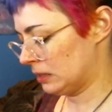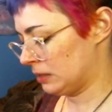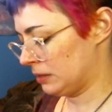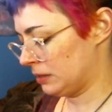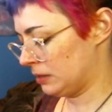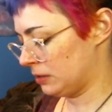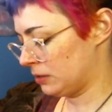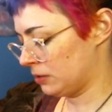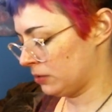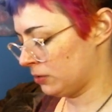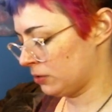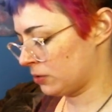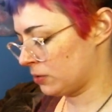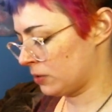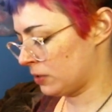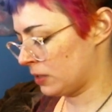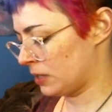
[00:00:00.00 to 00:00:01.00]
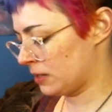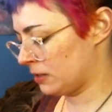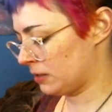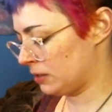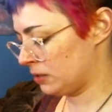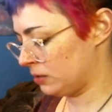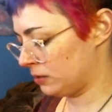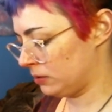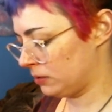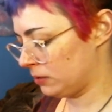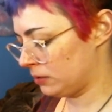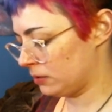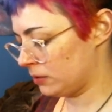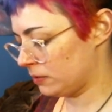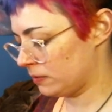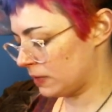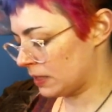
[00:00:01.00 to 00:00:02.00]
Don't squirt out too
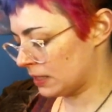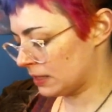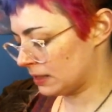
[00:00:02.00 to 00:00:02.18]
fast.